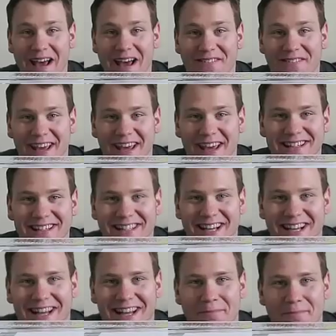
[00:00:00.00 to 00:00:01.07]
have a
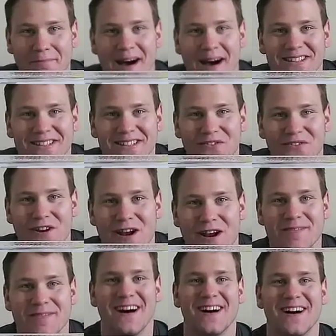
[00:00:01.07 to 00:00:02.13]
giant box of
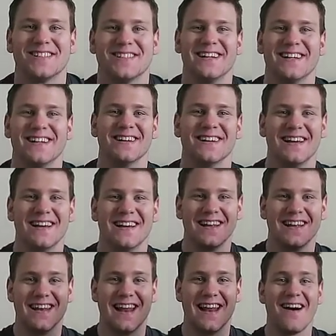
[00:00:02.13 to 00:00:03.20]
reptiles here.
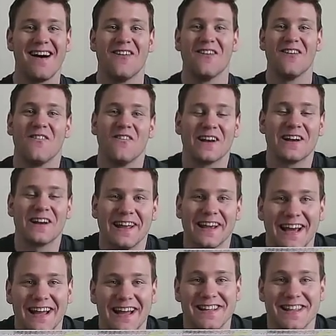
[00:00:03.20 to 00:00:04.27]
Now, we're gonna
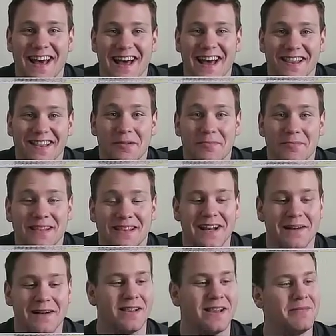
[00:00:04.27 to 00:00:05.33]
get to that a little bit
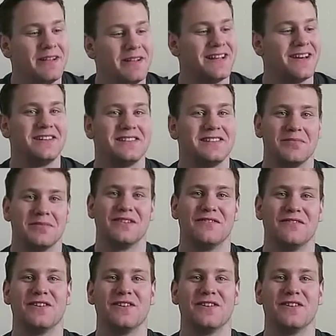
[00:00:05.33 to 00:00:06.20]
later, but let me tell you something